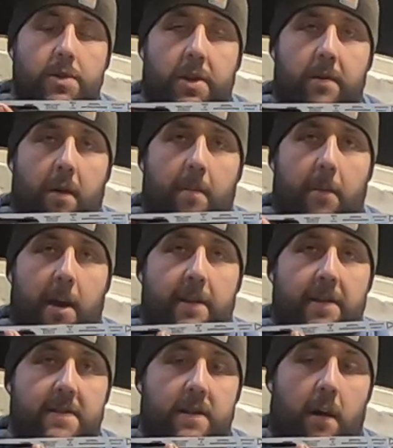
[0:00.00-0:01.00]
usually run
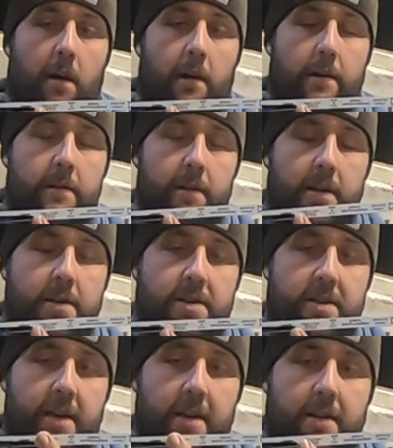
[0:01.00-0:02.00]
mine this long, they
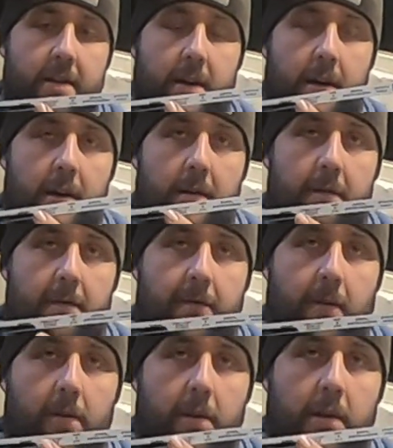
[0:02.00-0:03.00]
just get
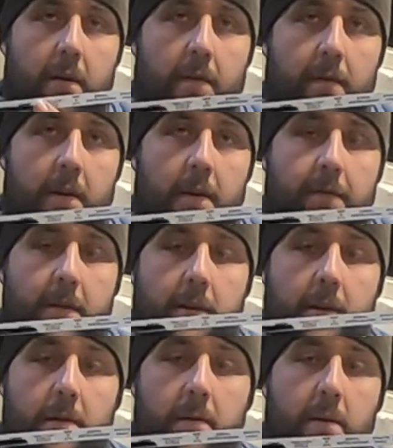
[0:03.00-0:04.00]
folded over if you
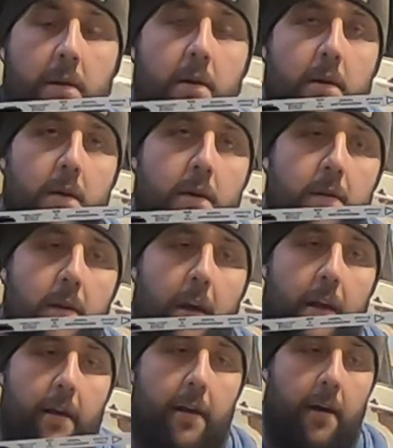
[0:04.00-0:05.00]
do.
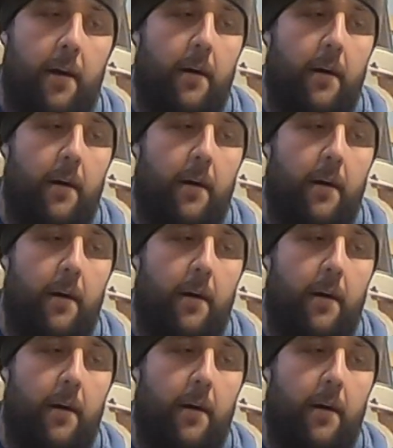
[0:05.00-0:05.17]
And